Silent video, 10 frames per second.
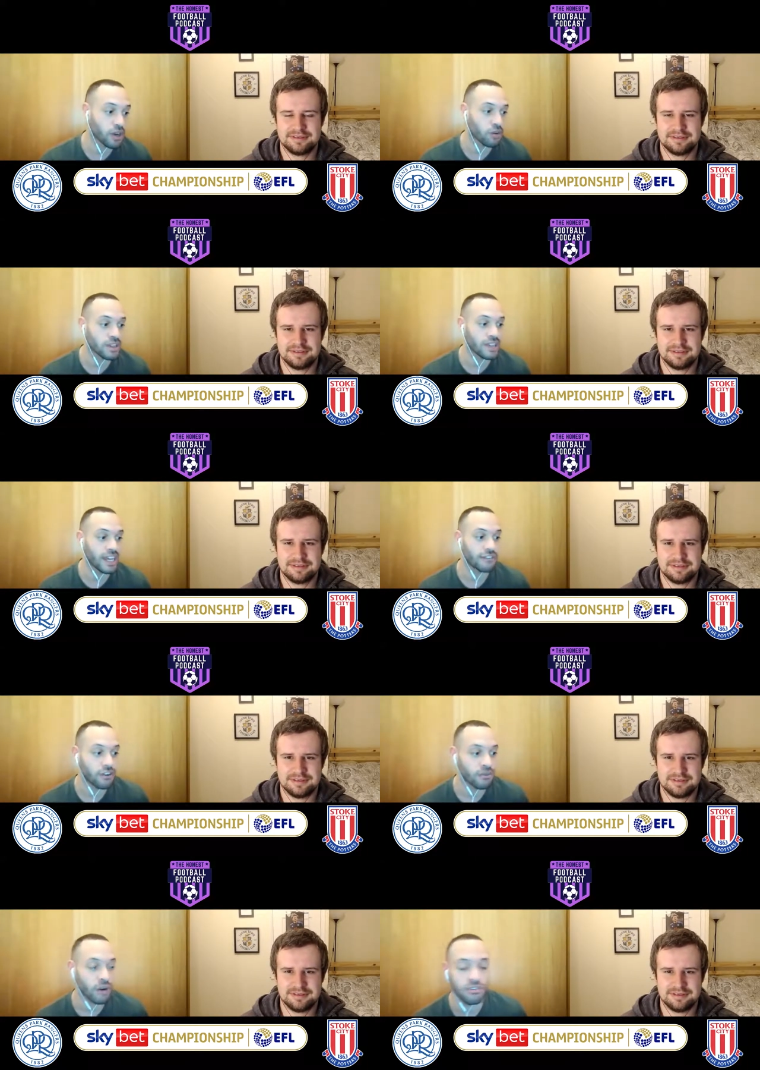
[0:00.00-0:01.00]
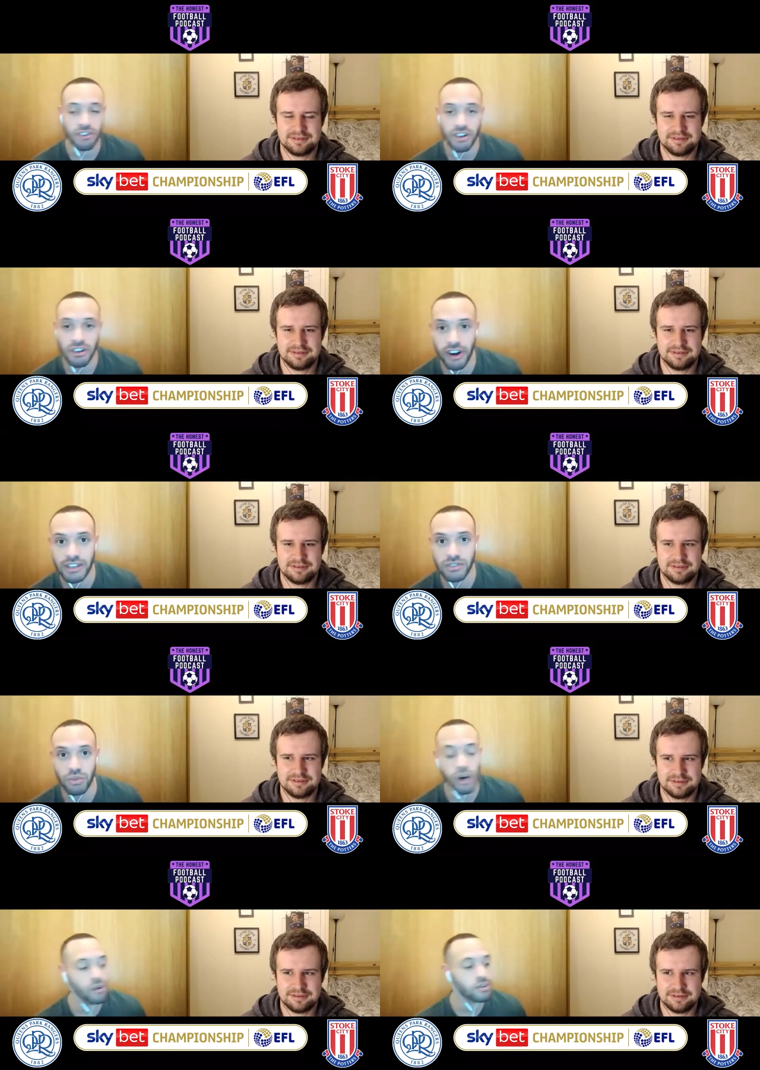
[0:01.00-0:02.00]
Speaker 1: won late from Andre Gray's
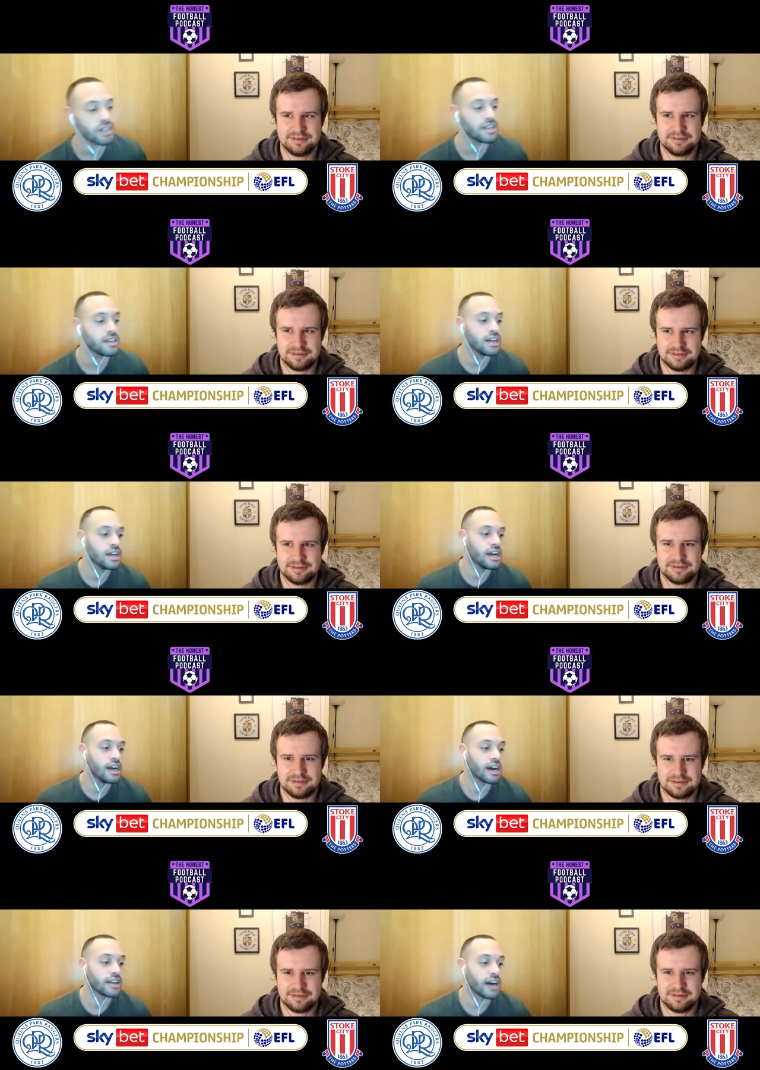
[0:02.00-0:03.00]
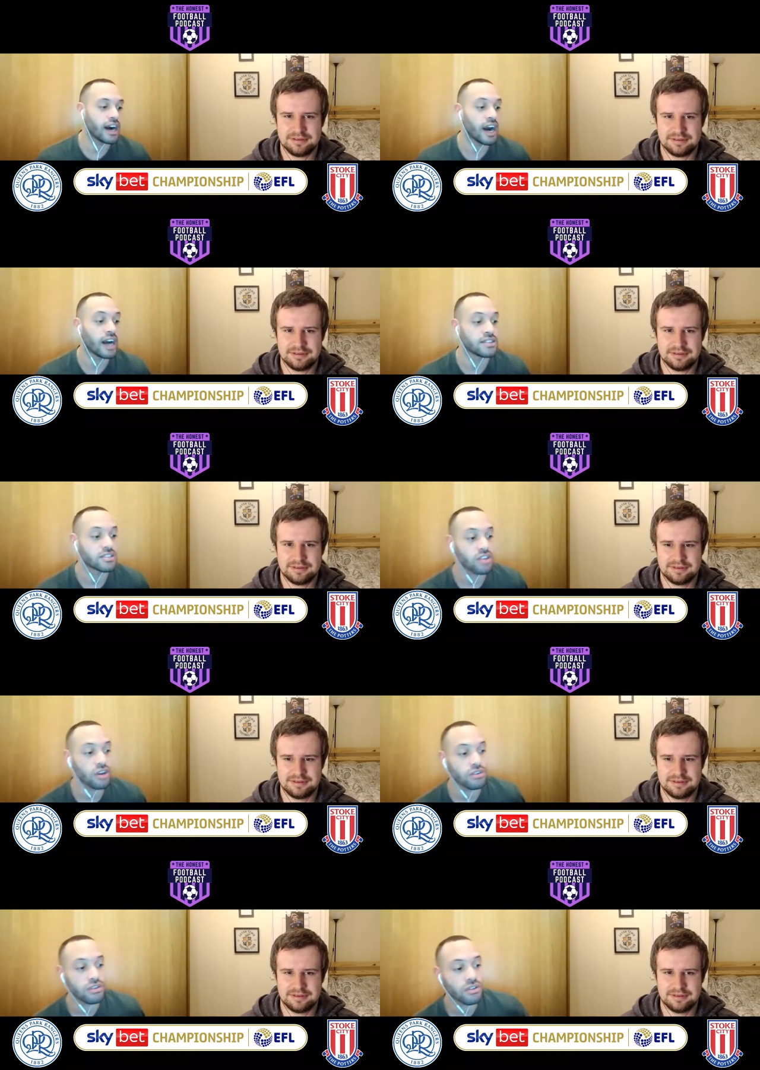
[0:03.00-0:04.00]
worldie, and Stoke
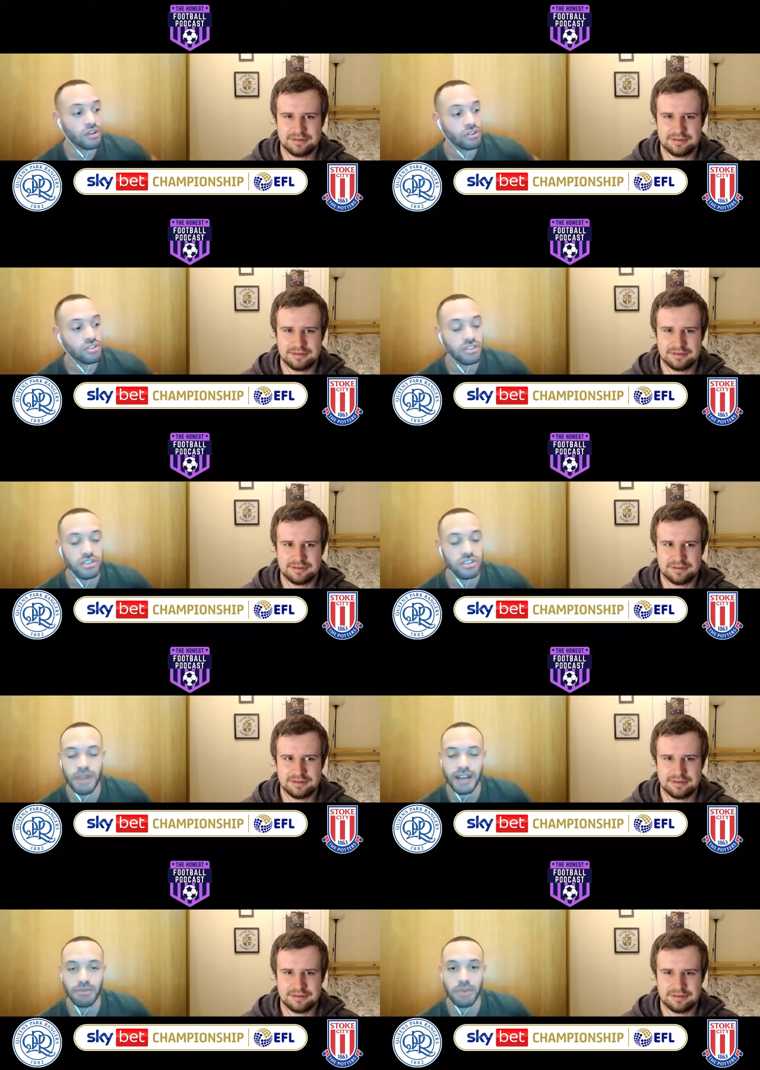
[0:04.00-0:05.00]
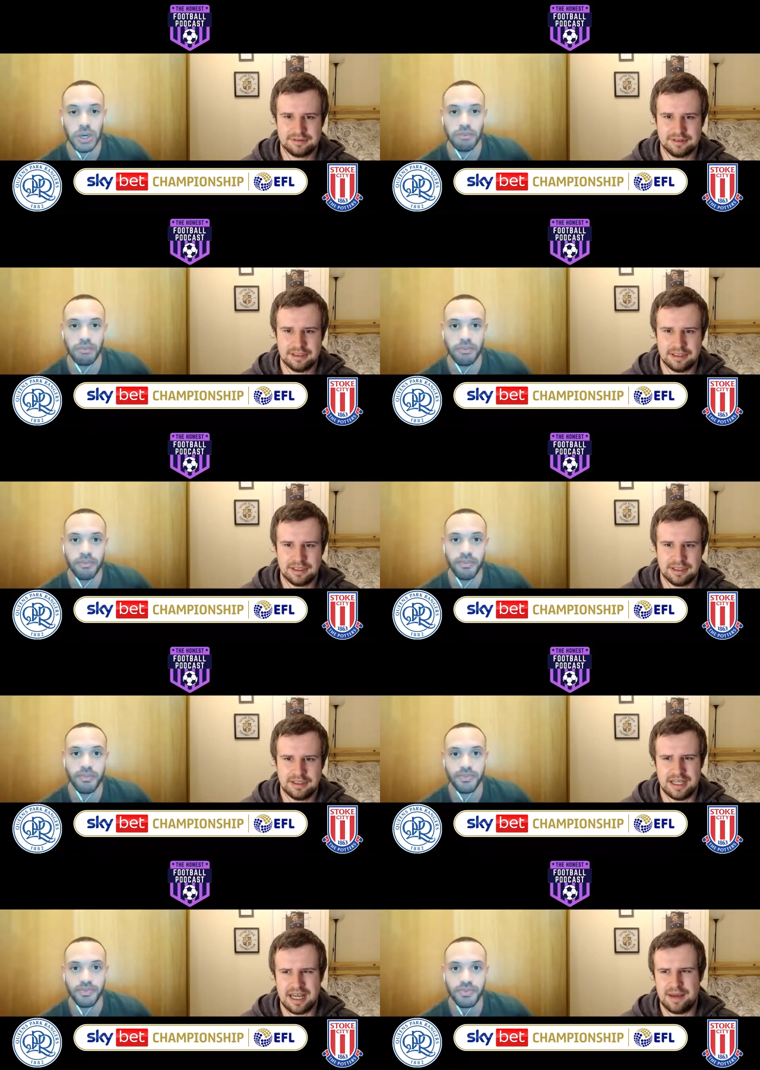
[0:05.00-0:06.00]
lost to Blackburn.
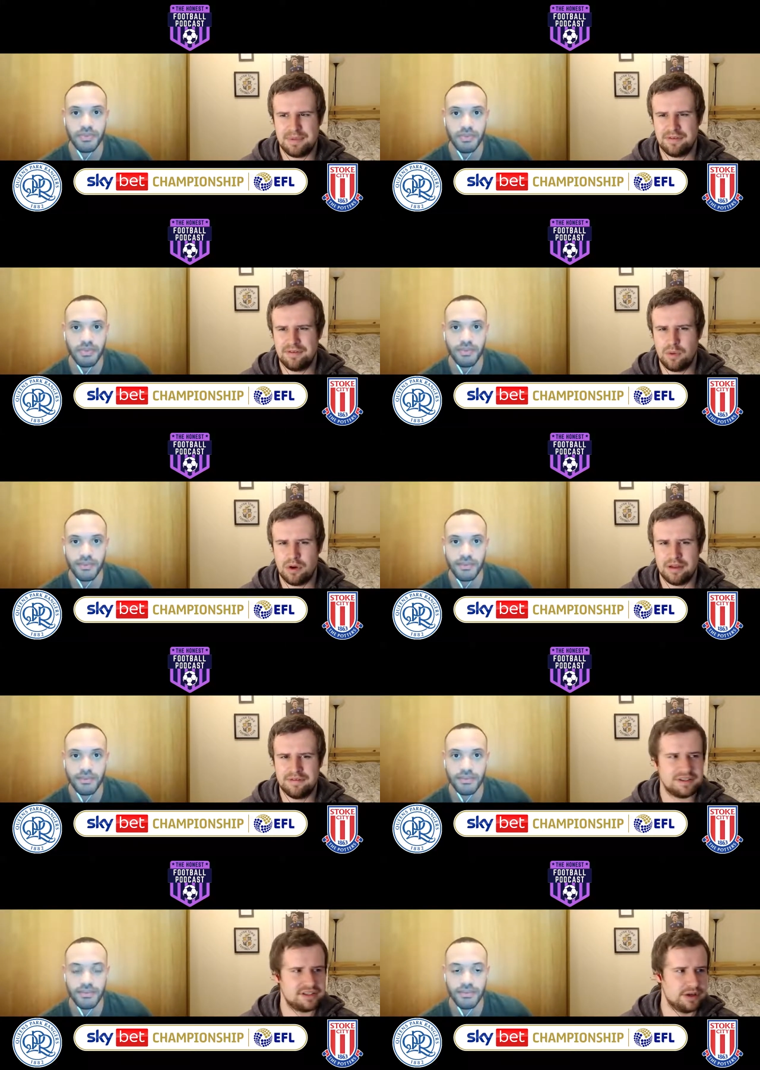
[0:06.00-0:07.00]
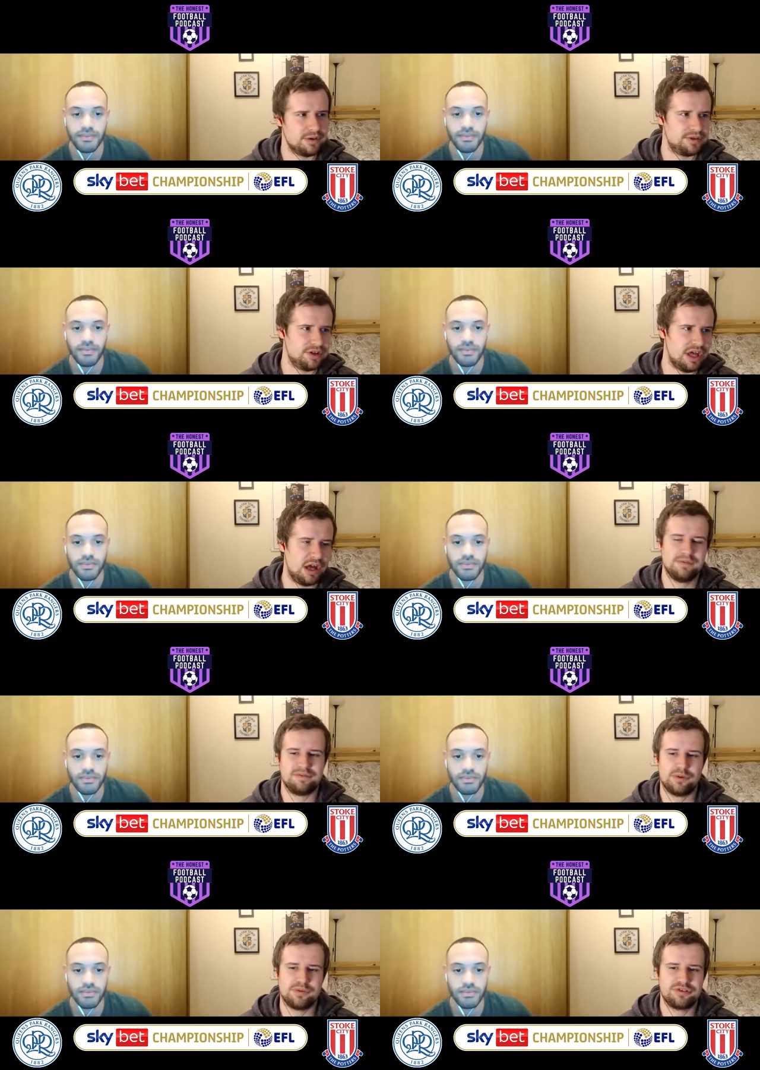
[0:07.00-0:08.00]
Speaker 2: Yeah, a bit of a worry for Stoke that the home
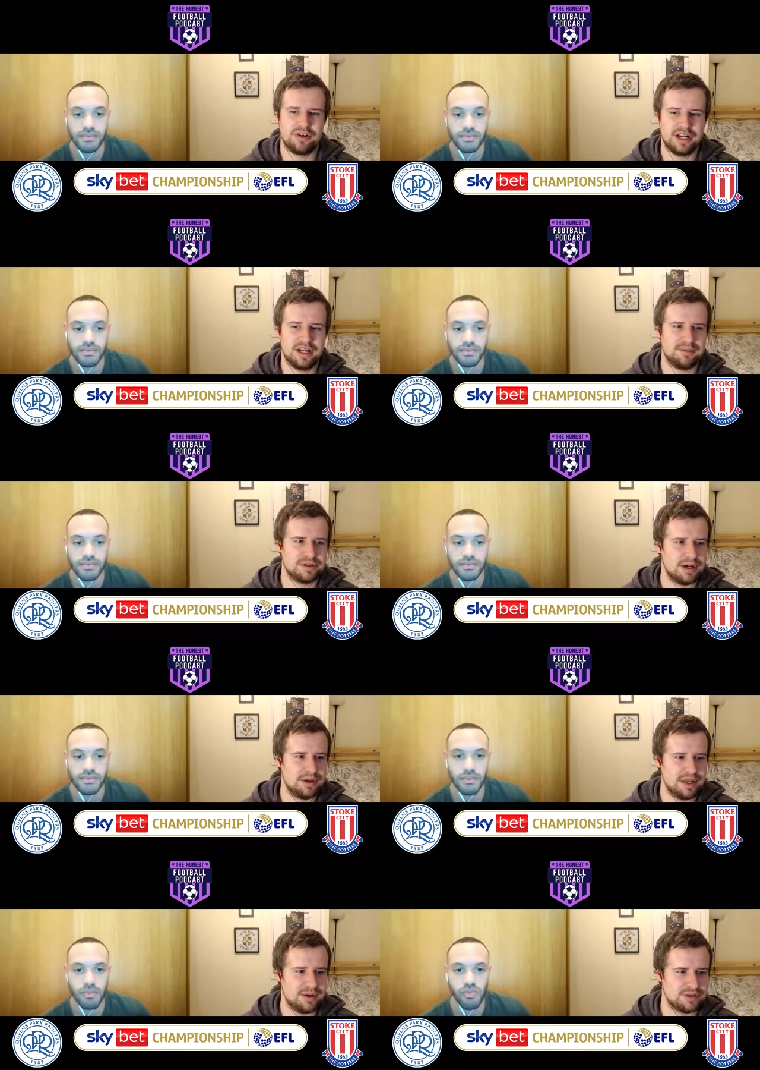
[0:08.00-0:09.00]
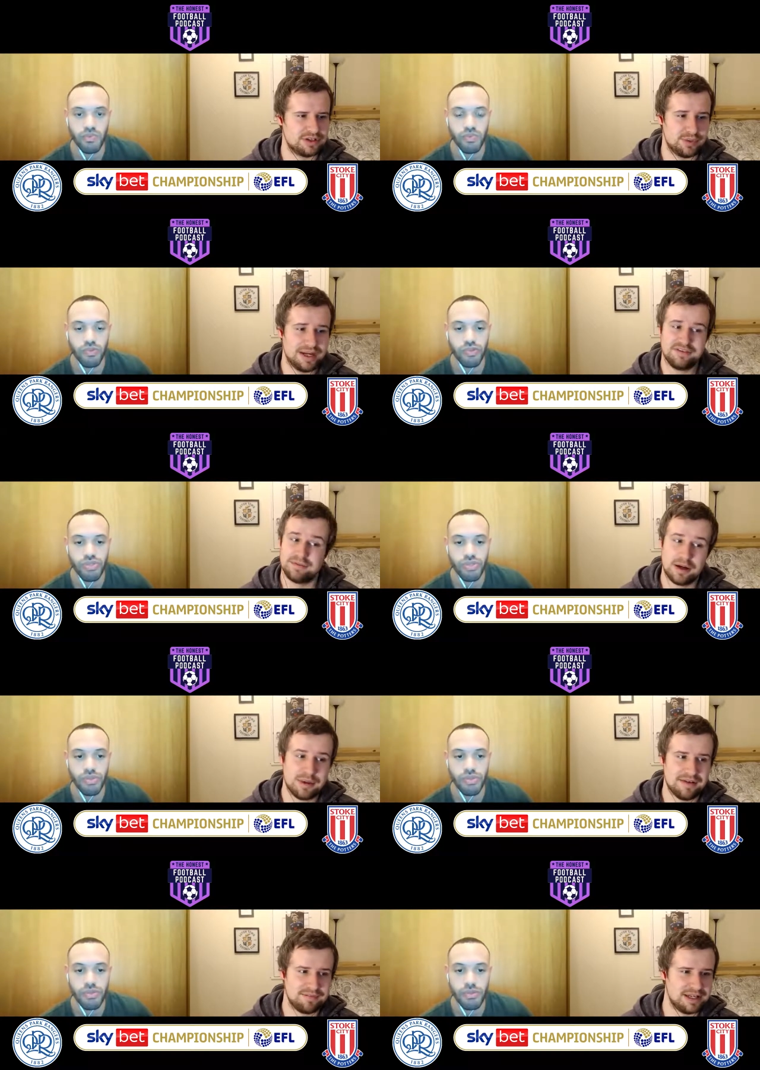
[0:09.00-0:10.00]
form's drying up as well now, because away from home, they
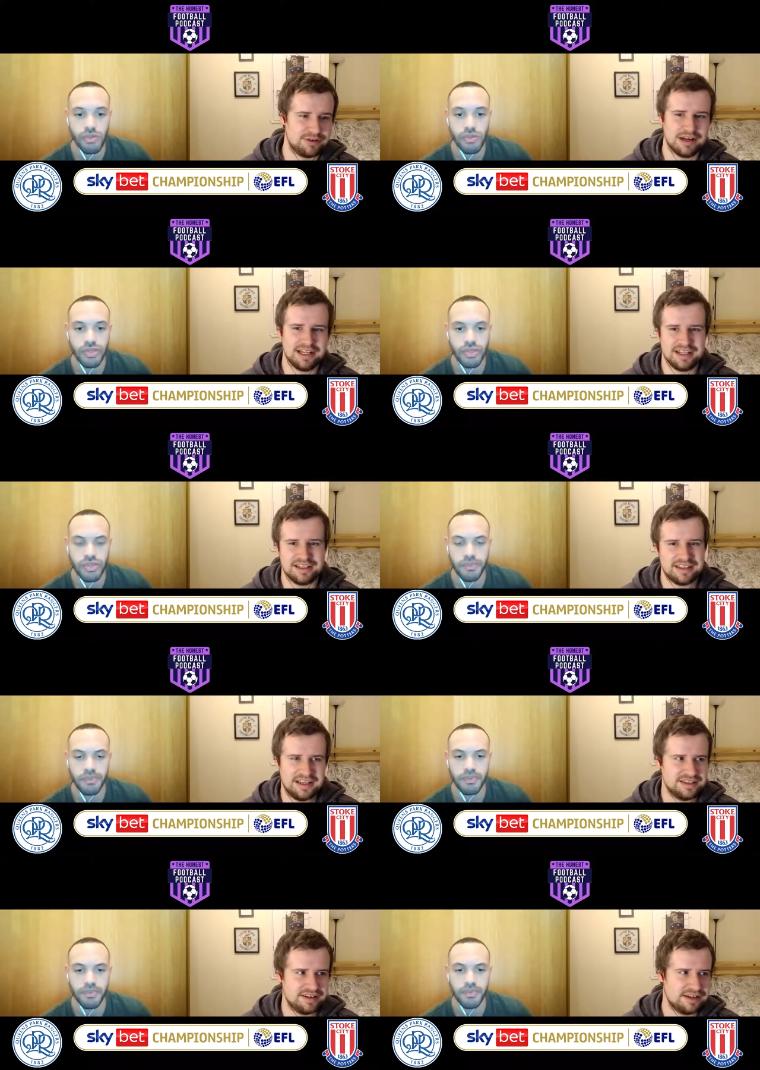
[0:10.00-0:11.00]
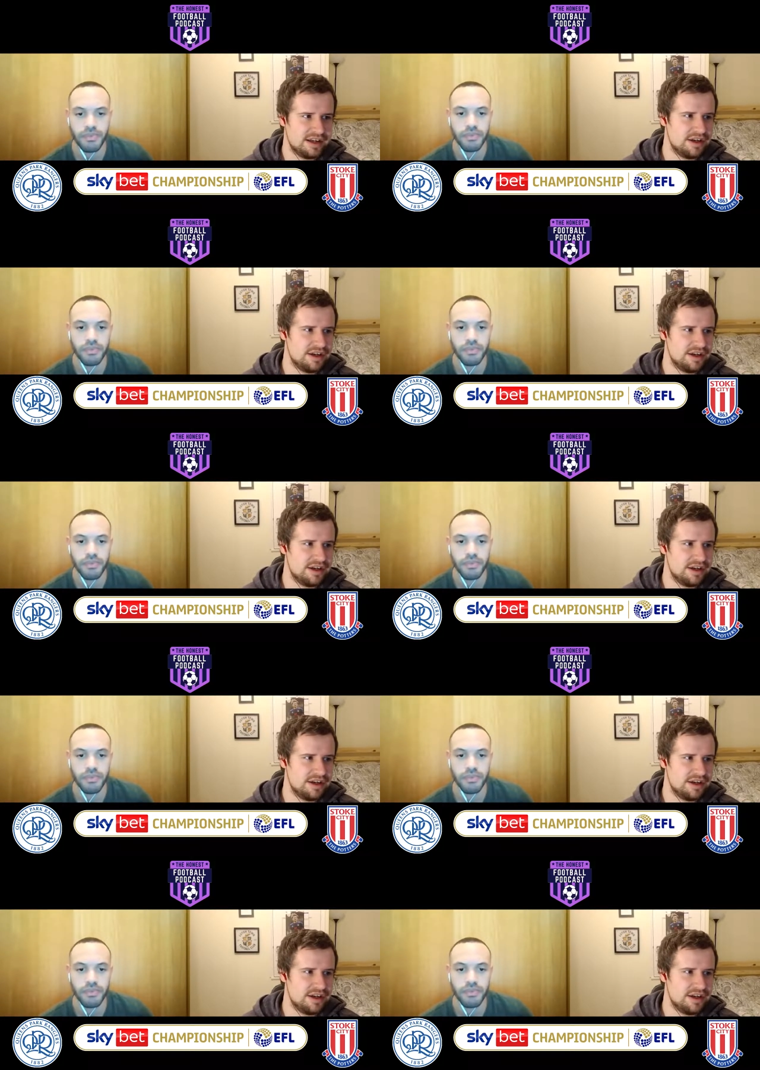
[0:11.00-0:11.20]
haven't been great this season.